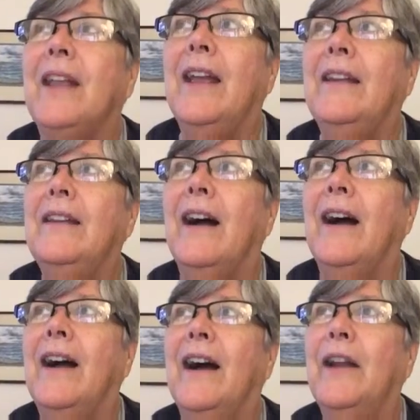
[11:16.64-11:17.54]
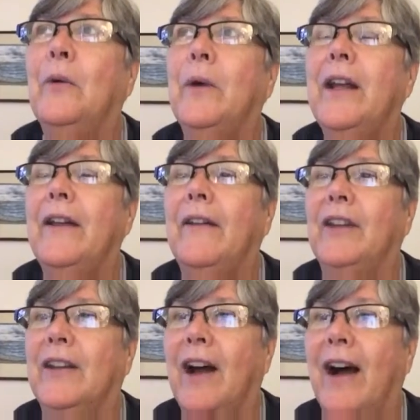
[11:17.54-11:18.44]
and I don't want to have
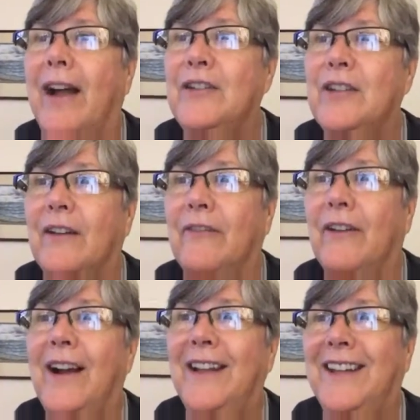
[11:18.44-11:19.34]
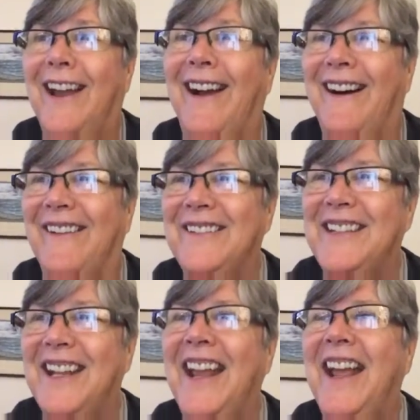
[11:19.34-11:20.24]
to die to find
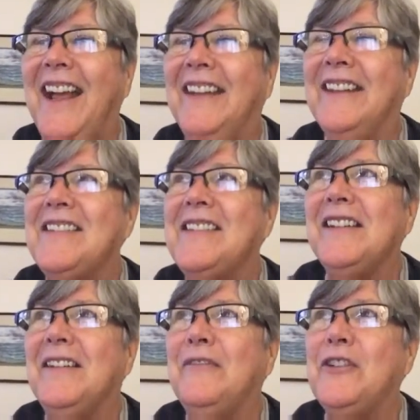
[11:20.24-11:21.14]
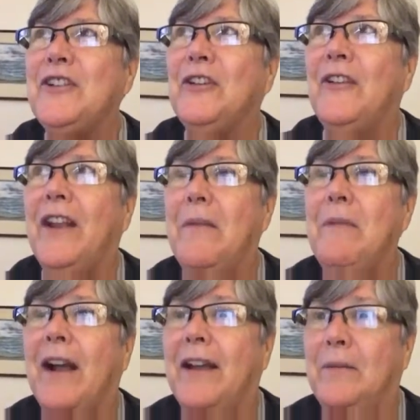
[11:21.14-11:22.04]
out, unless for sure that I'm
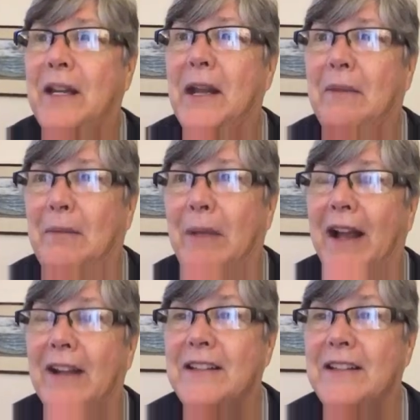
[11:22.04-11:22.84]
not going to be coming back.